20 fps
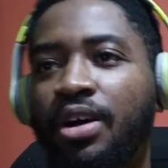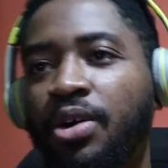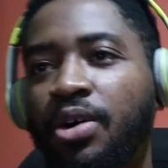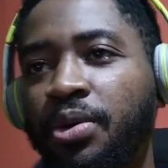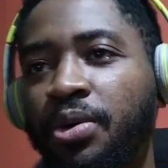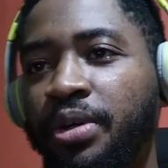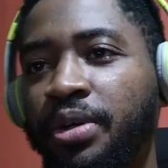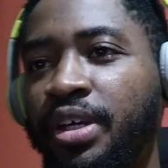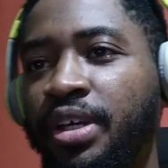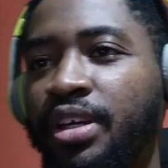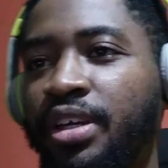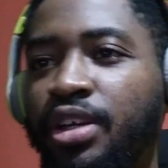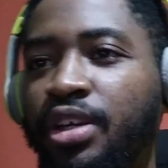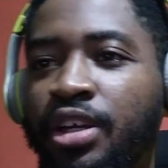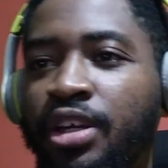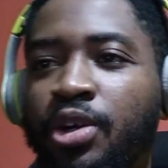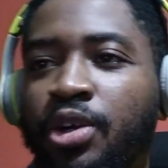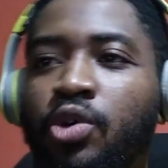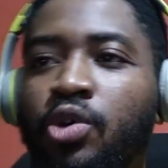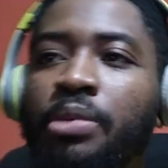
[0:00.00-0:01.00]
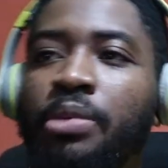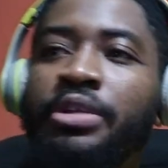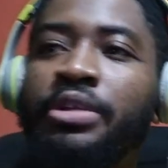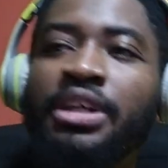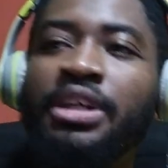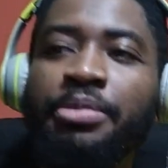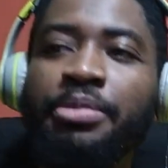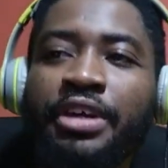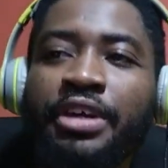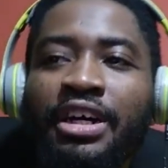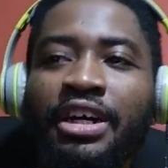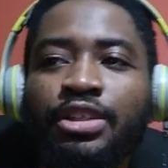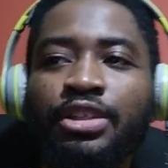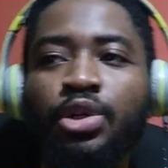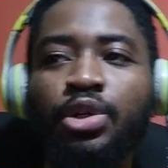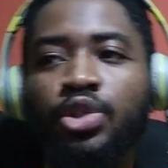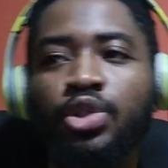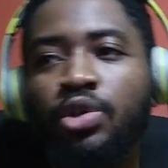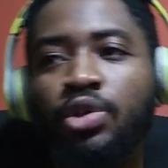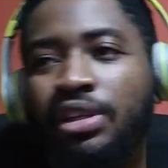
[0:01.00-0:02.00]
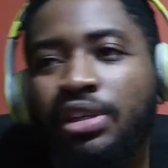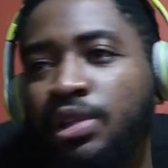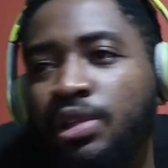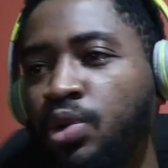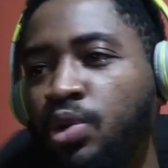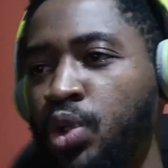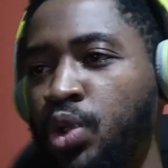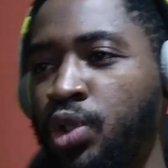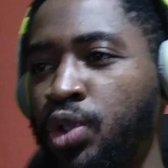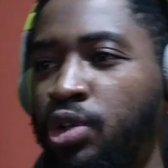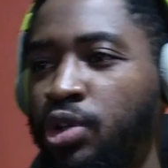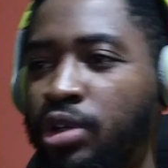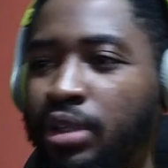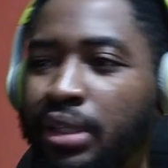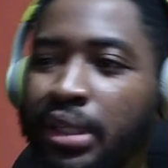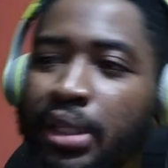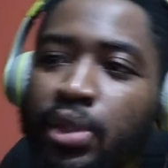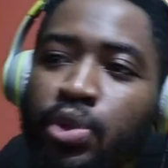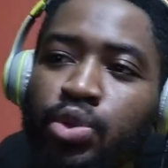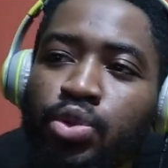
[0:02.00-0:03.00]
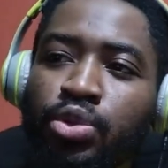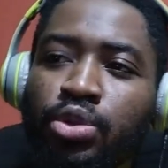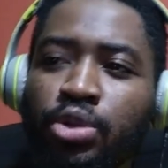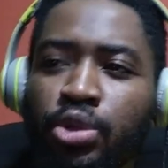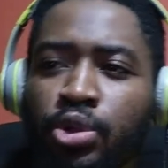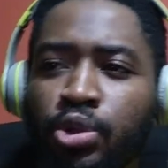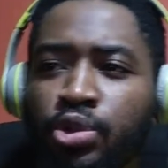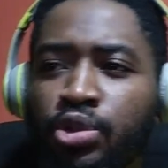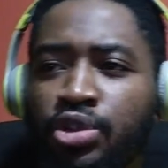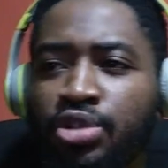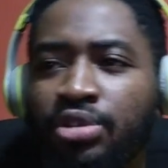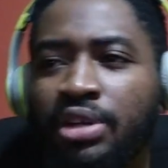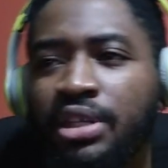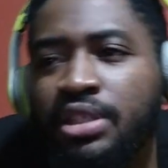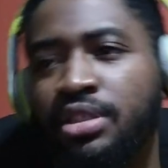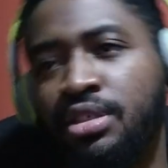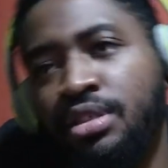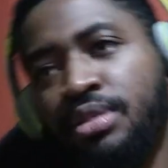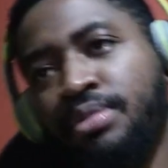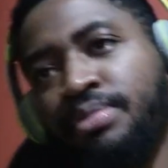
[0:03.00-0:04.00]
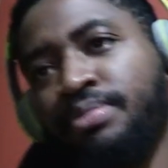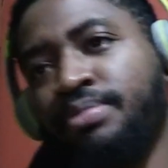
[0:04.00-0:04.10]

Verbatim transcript: Okay, Kwame Dame and Dr. Laylow. So Dr. Laylow took the chorus, right?